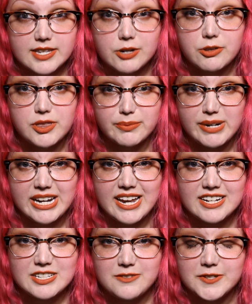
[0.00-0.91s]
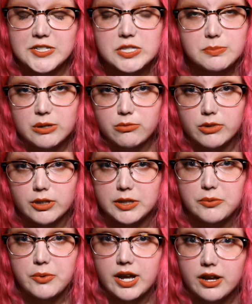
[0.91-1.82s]
Their 3X fits me
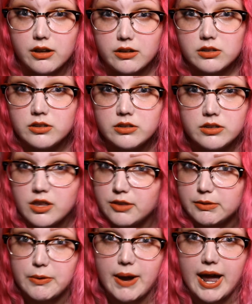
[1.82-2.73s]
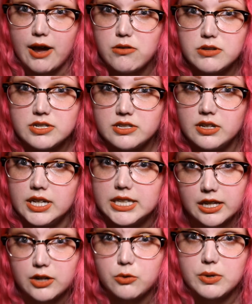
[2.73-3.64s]
really well throughout,
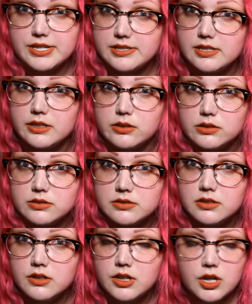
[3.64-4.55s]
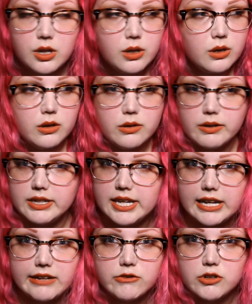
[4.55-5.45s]
unlike Wet Seal. I
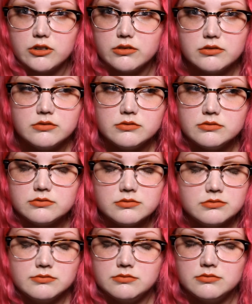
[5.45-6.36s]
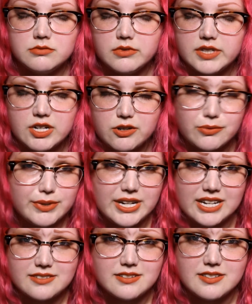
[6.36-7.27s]
can't even, their
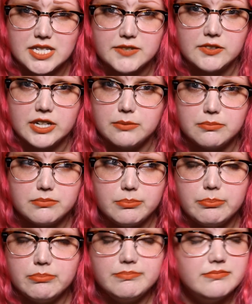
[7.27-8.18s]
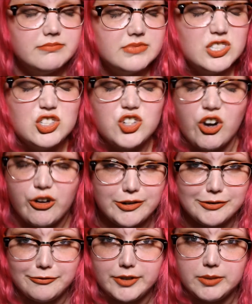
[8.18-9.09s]
3X doesn't even start
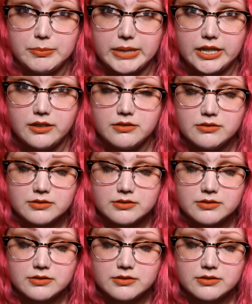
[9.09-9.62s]
to fit me.